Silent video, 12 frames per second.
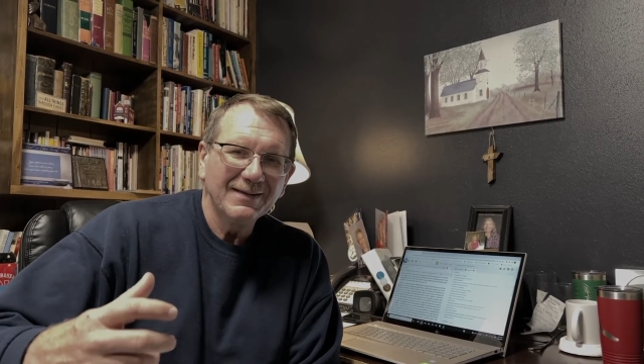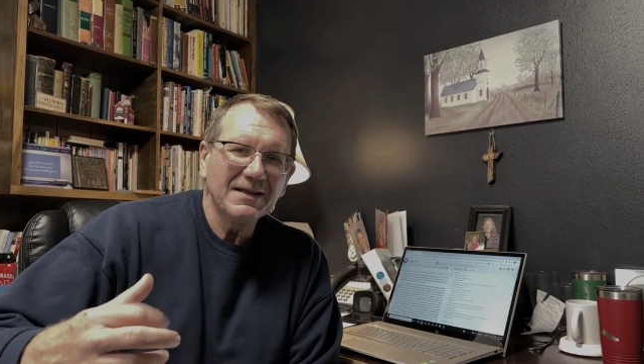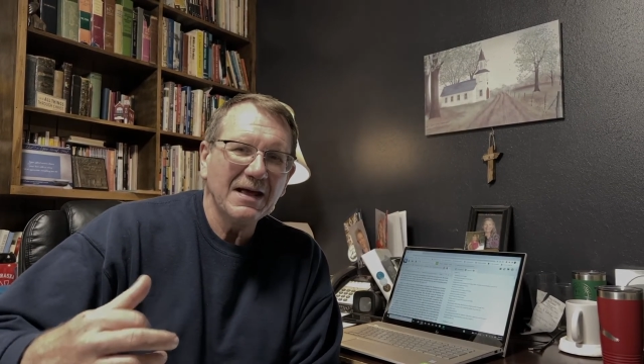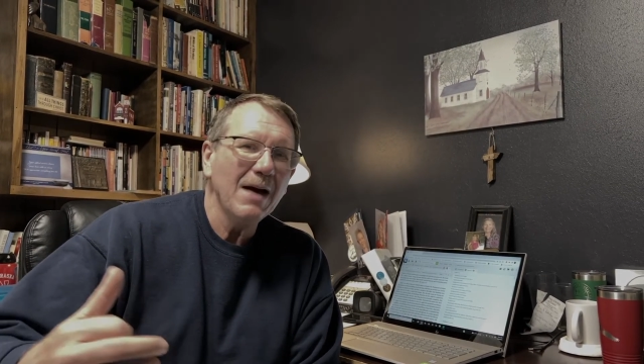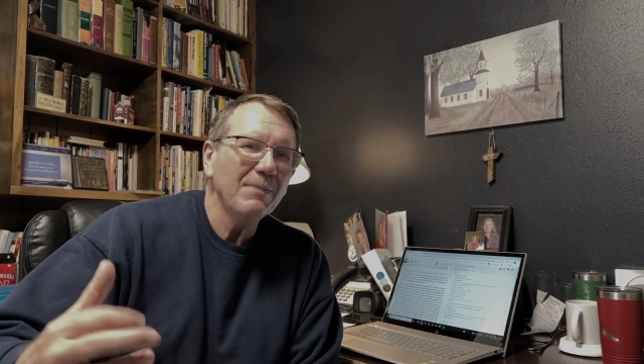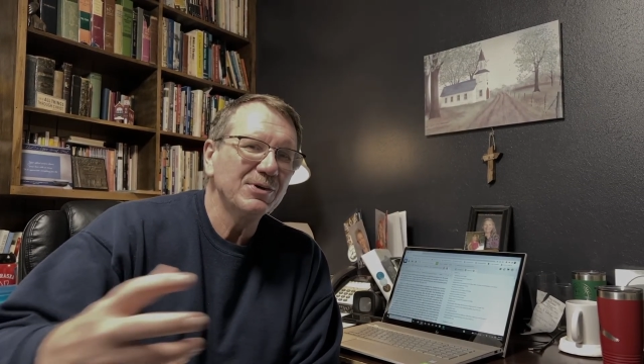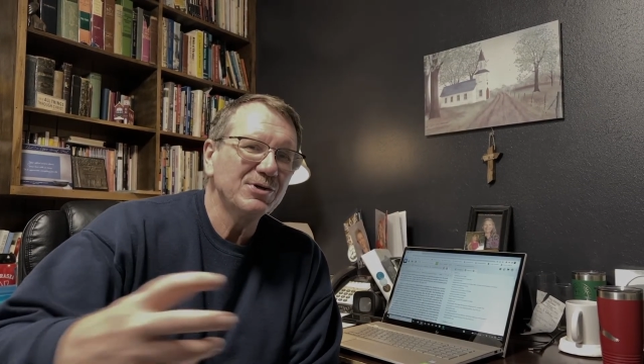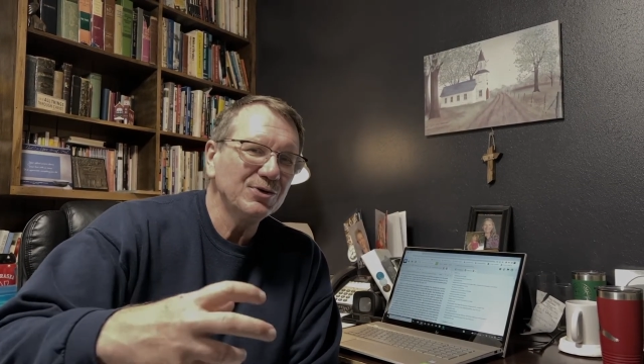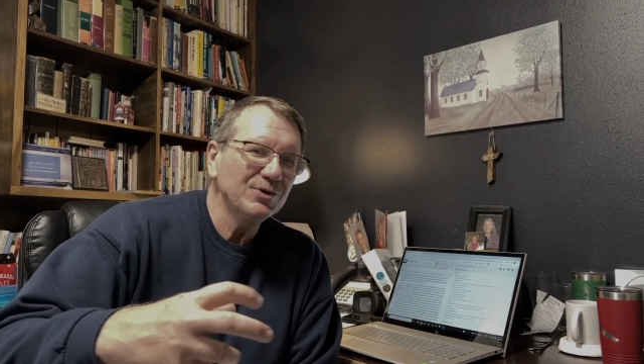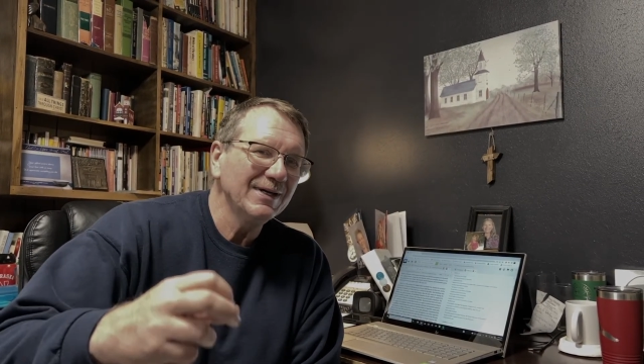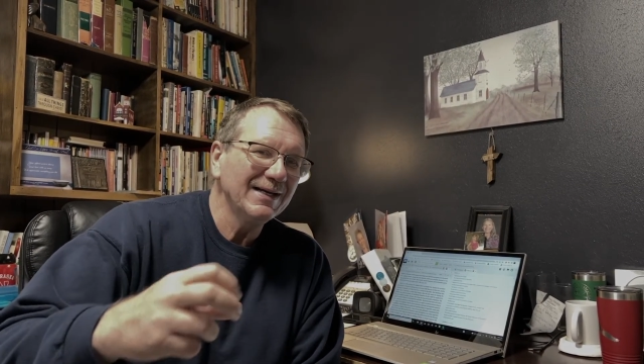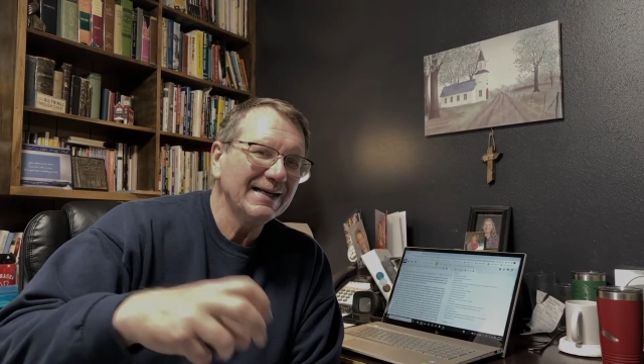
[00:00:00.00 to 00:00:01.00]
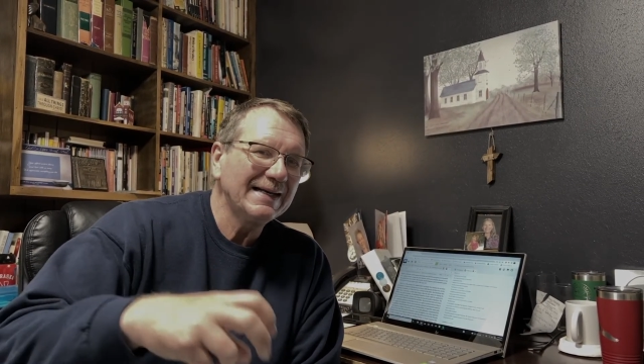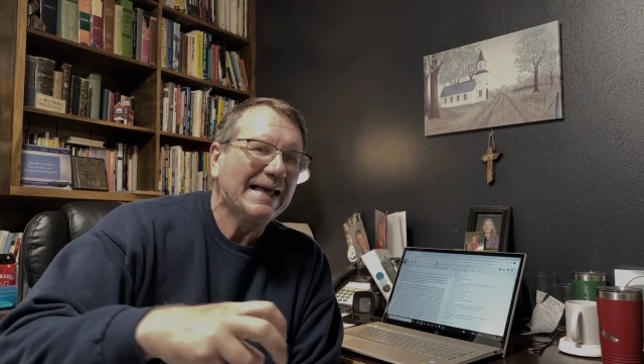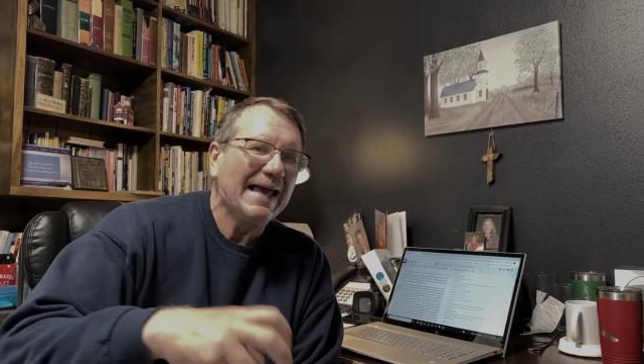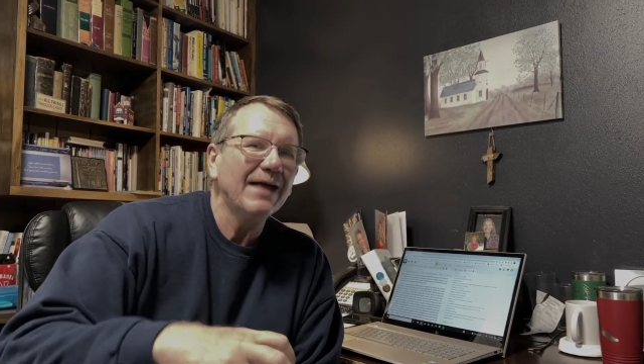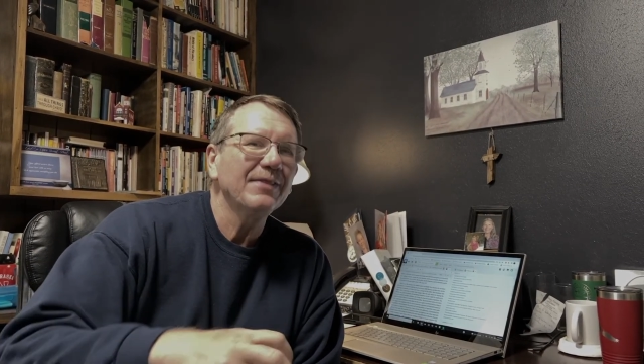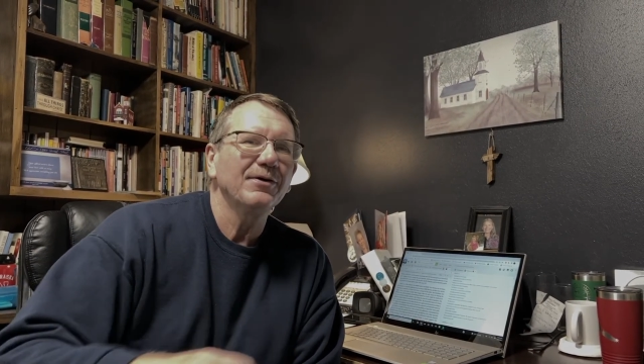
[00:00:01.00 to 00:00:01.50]
the opportunity to
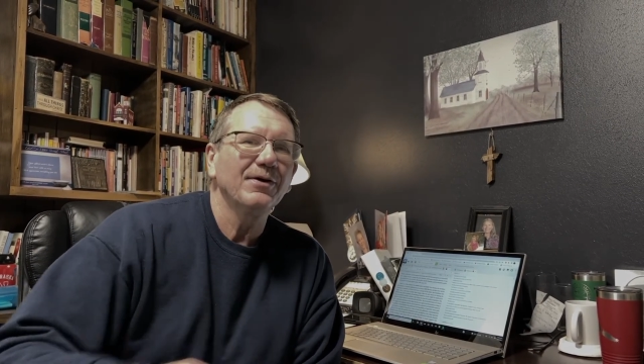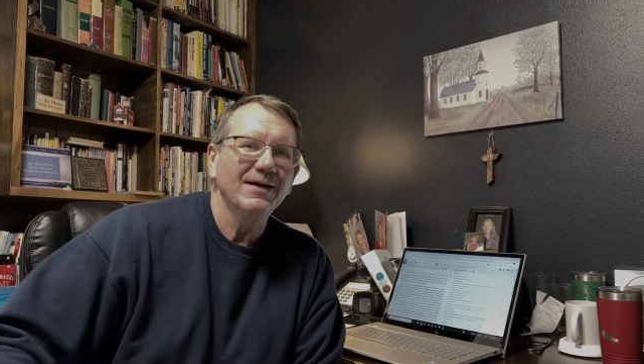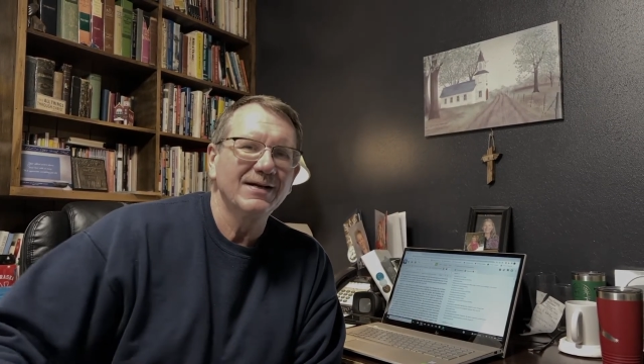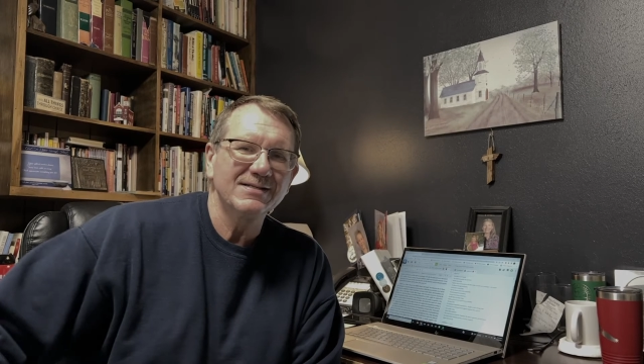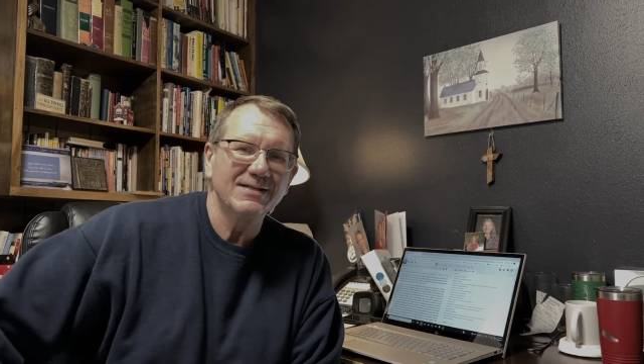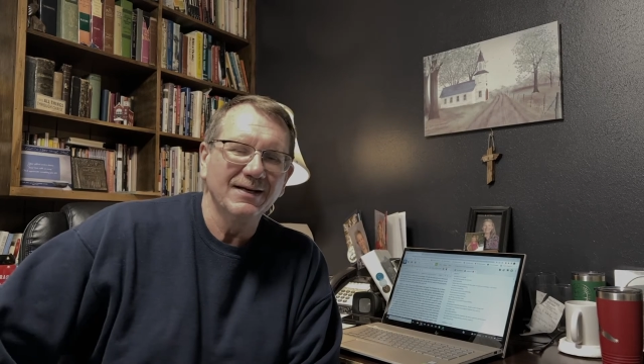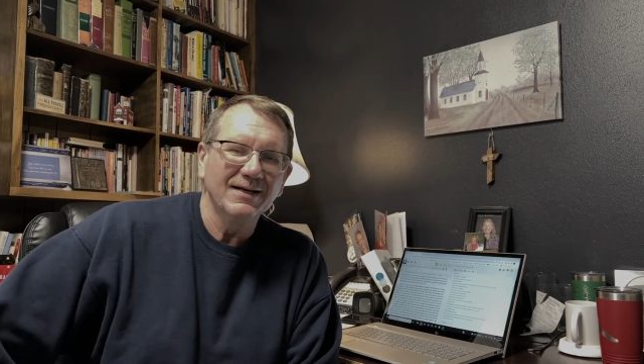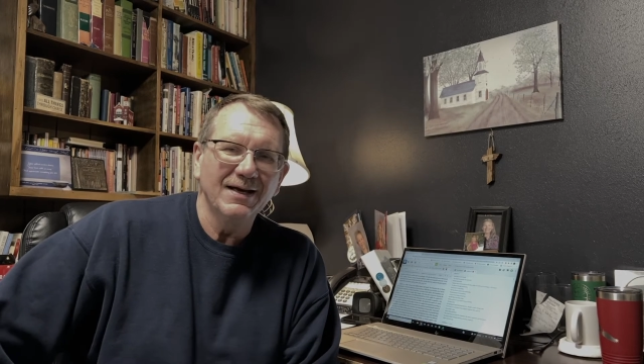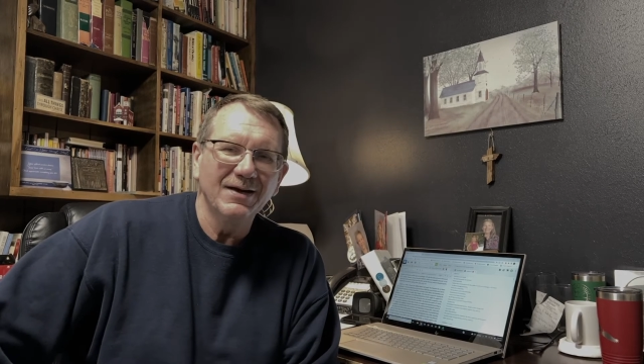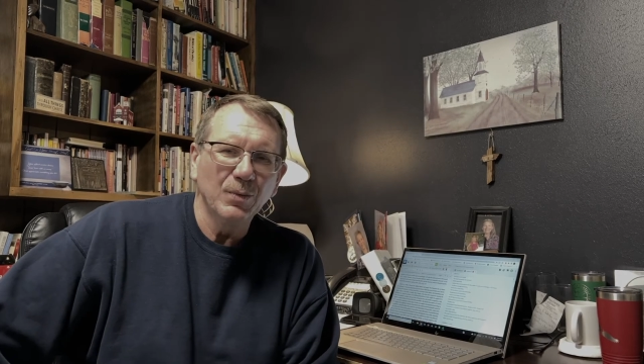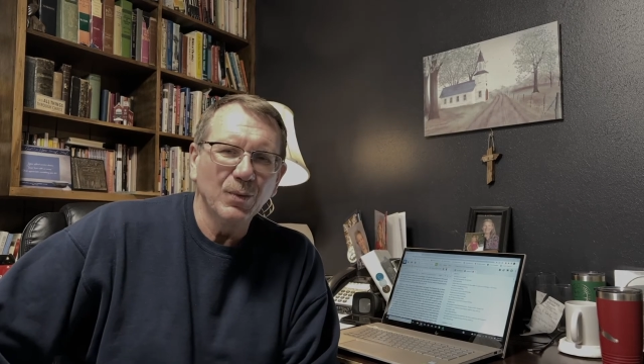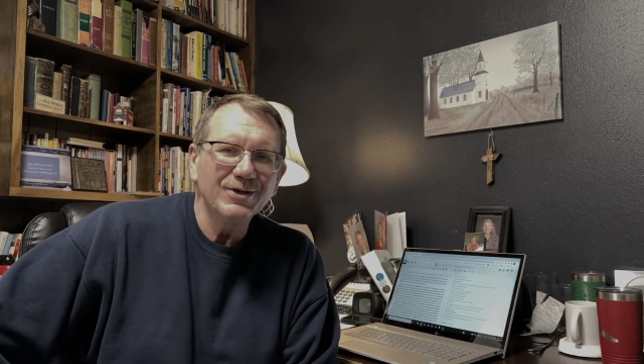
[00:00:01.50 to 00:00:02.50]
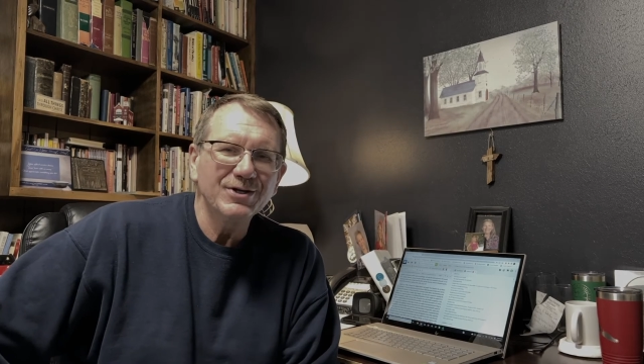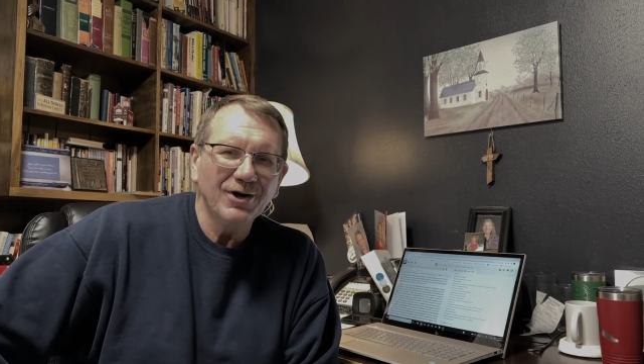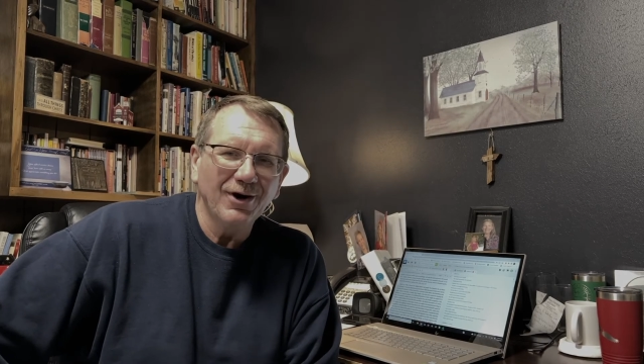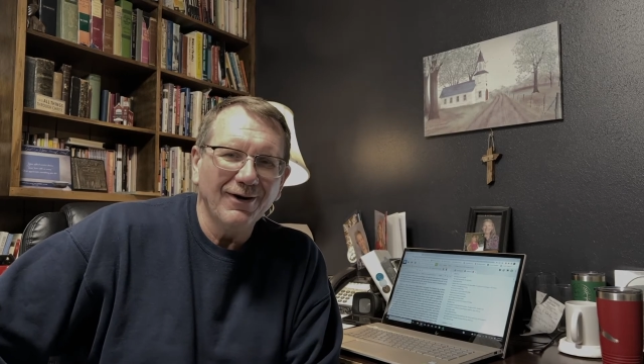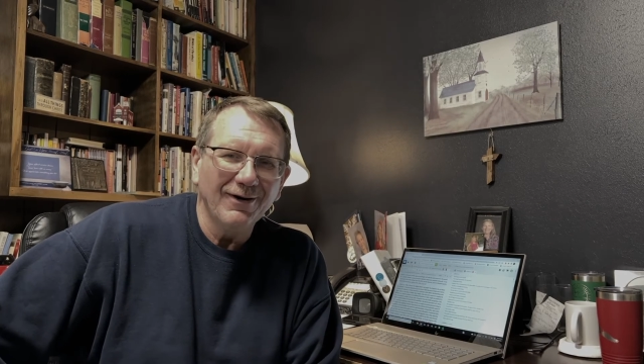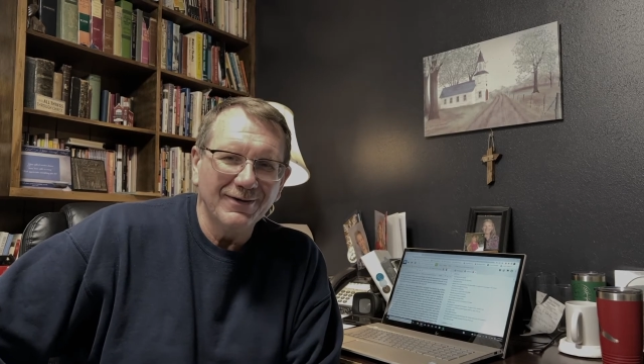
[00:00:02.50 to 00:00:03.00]
gather on a Sunday, where's your
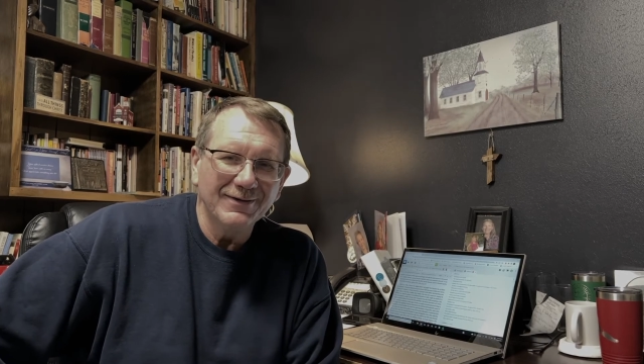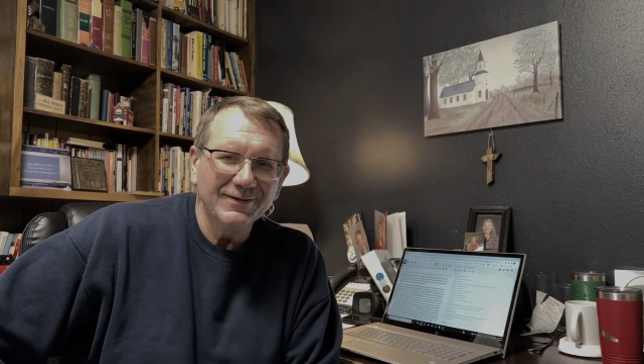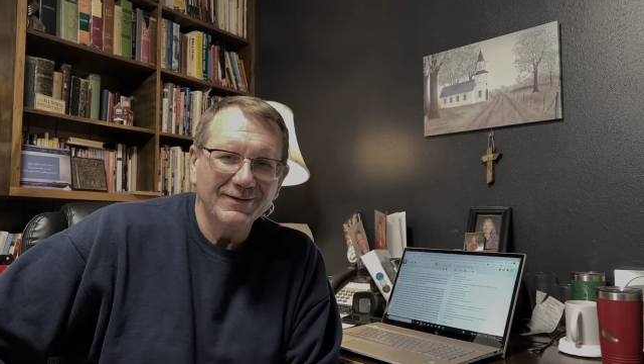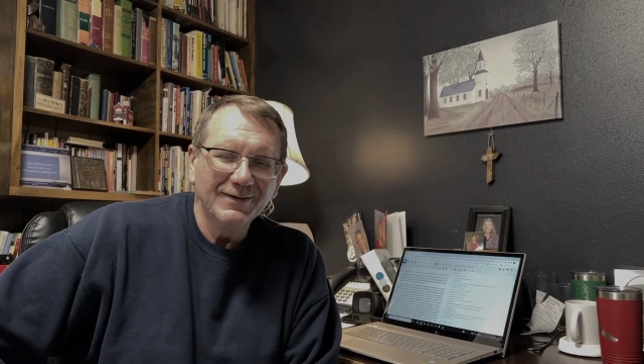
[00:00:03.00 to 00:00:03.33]
heart?